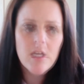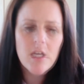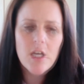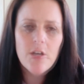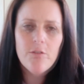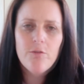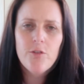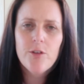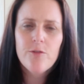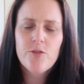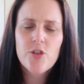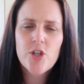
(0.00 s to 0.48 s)

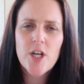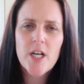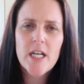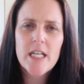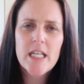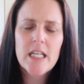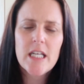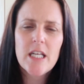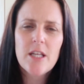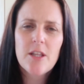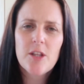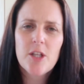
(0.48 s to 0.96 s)
If you've
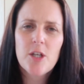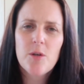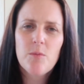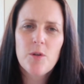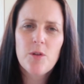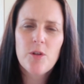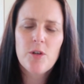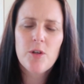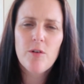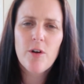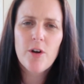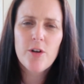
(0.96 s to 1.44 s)
tried anything
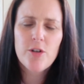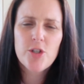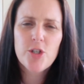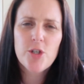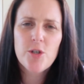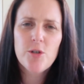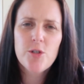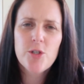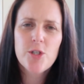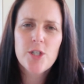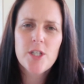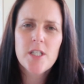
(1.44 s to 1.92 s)
with your own
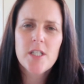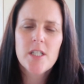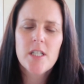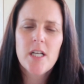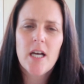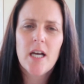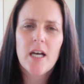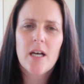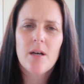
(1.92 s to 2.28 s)
children,